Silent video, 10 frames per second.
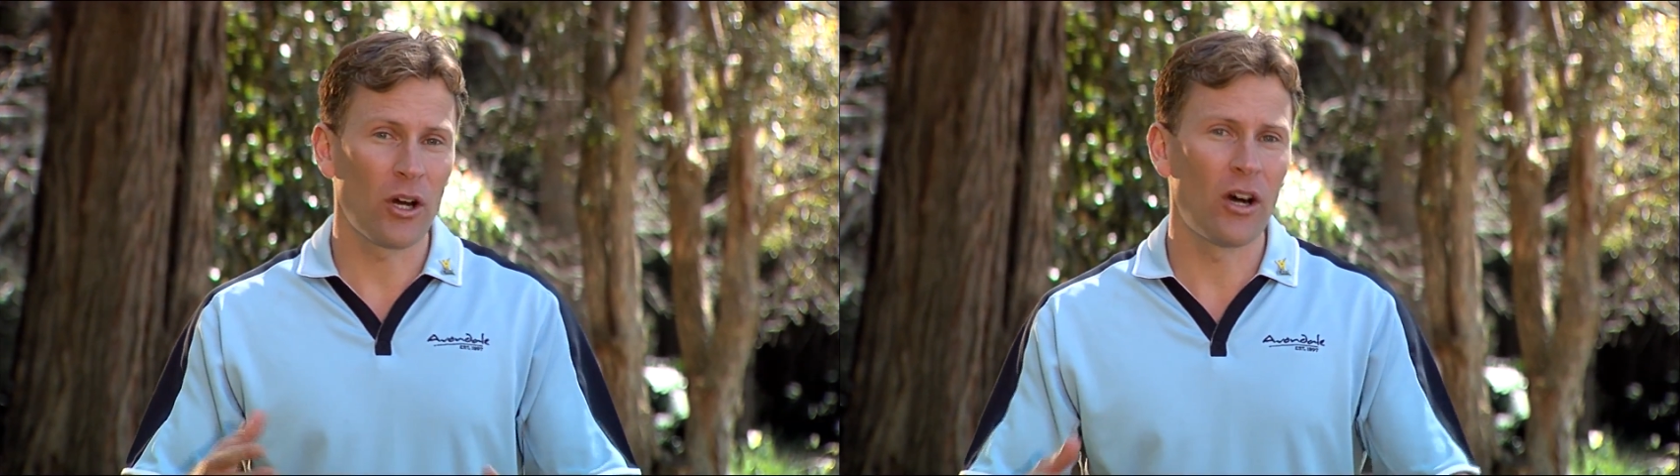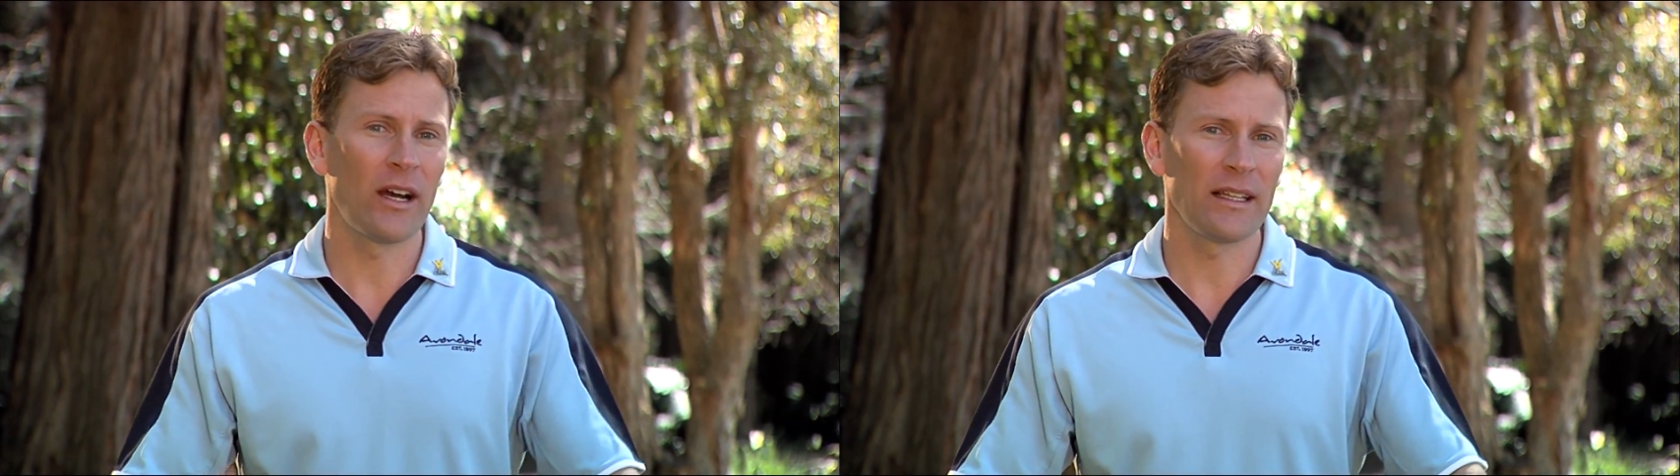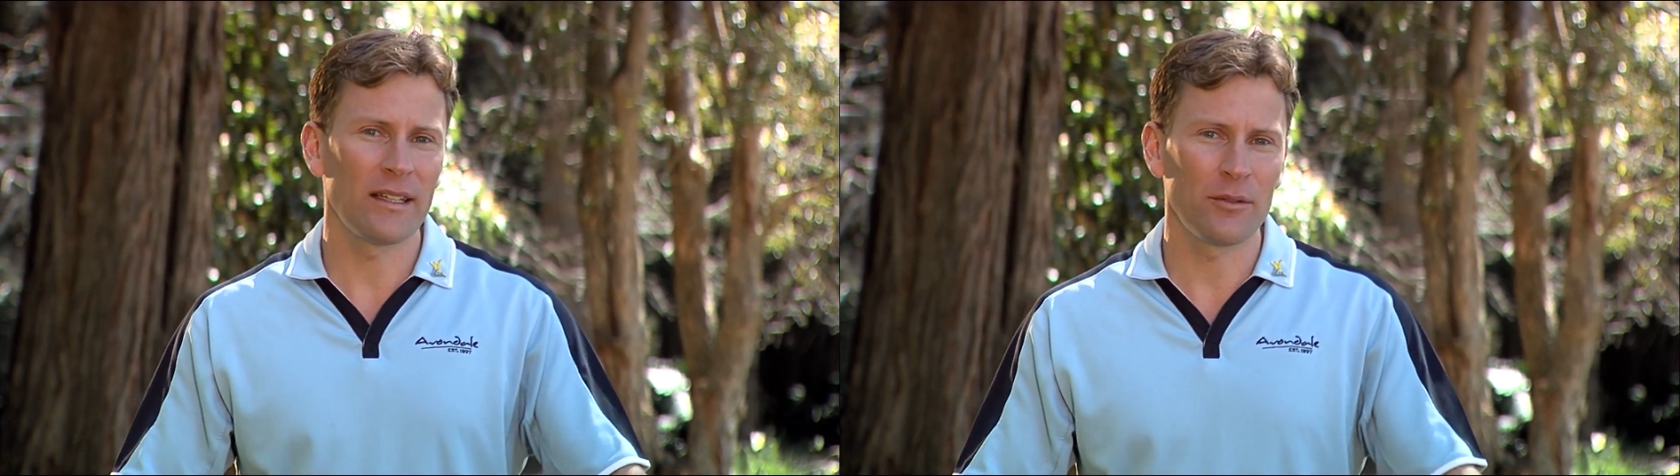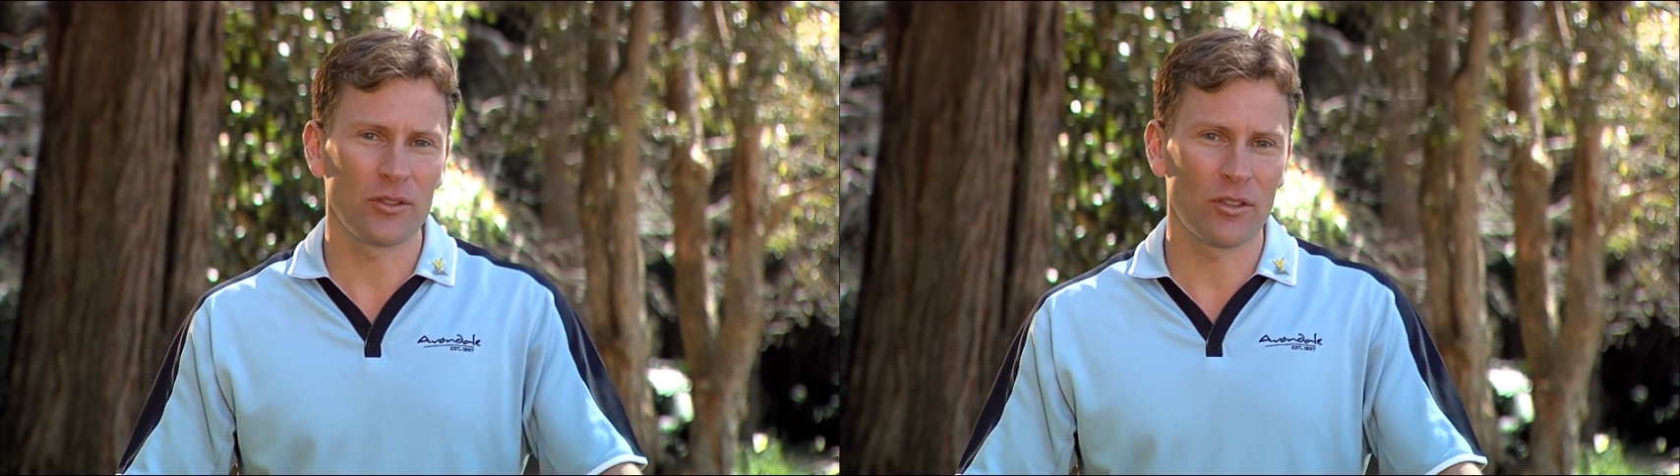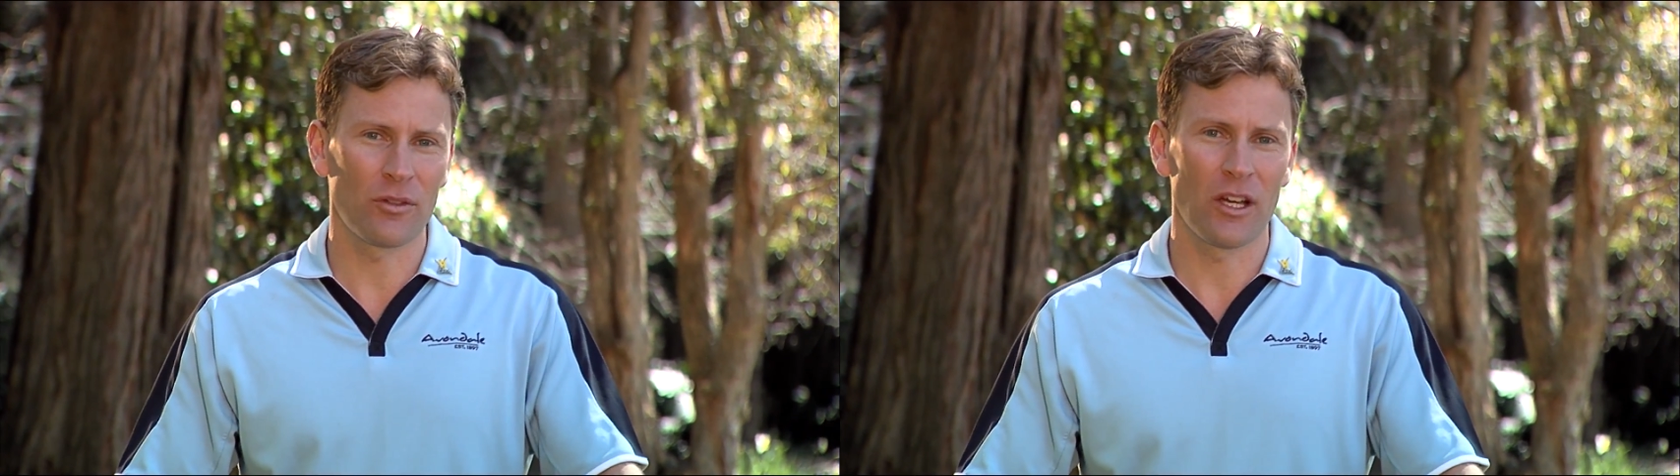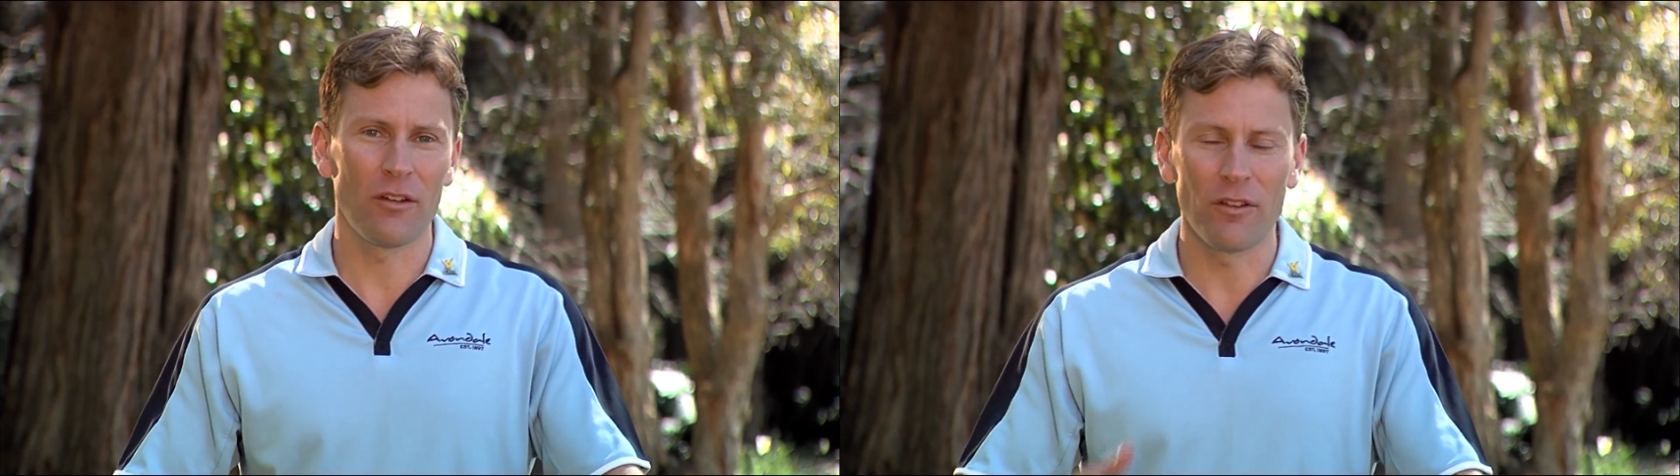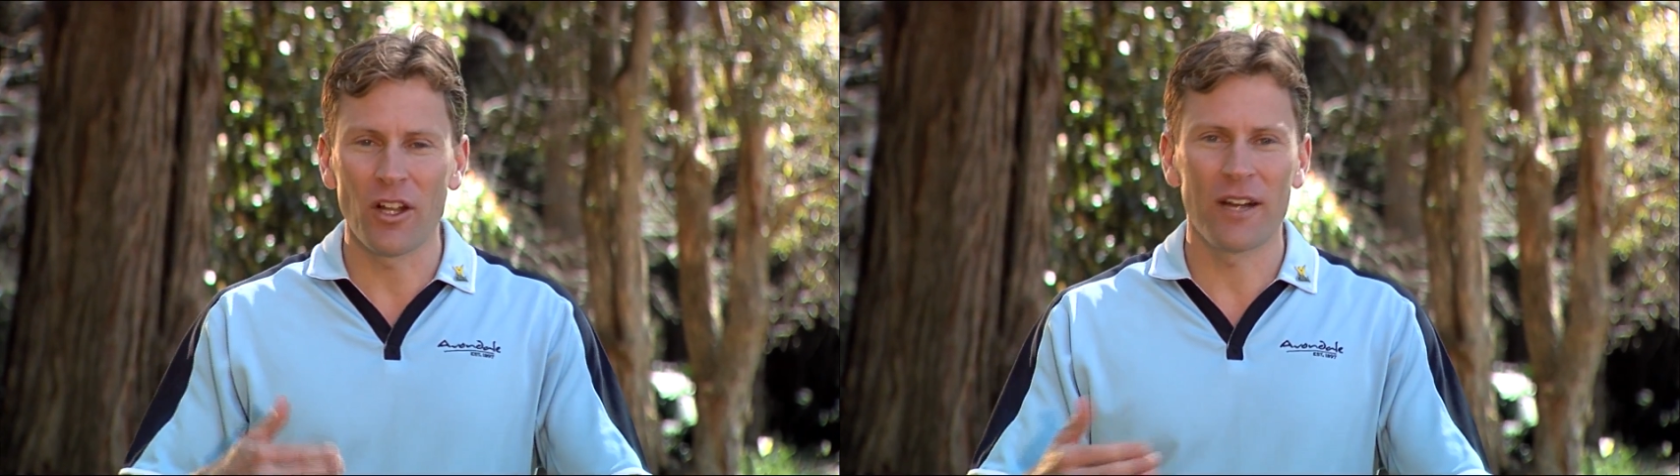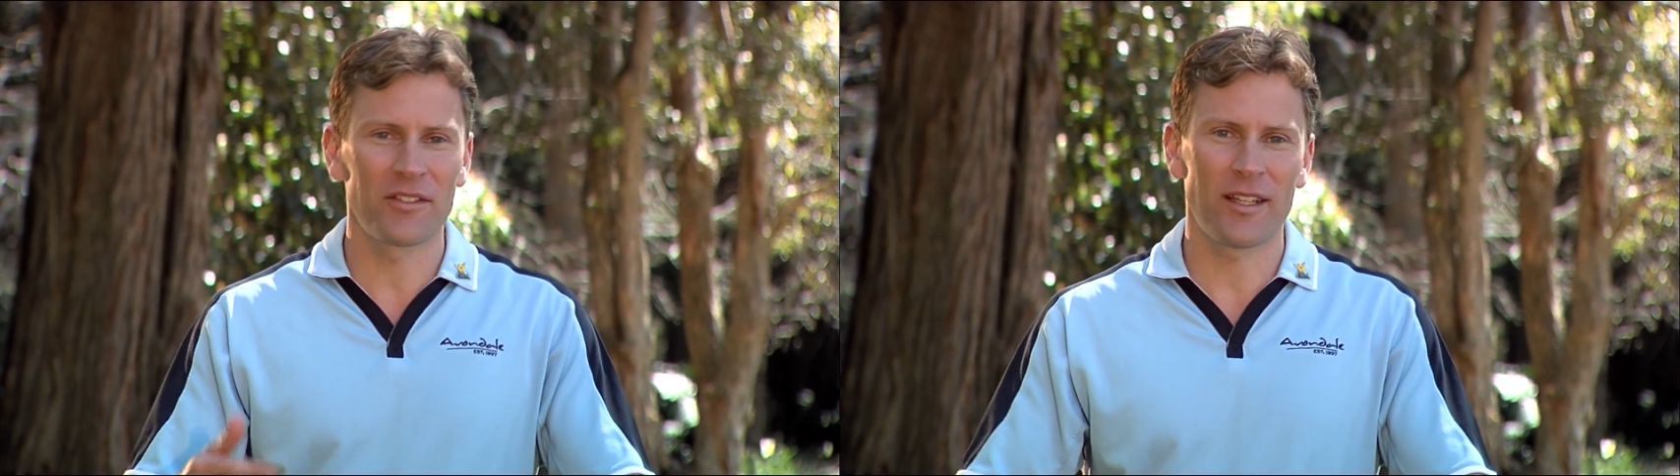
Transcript: higher levels of life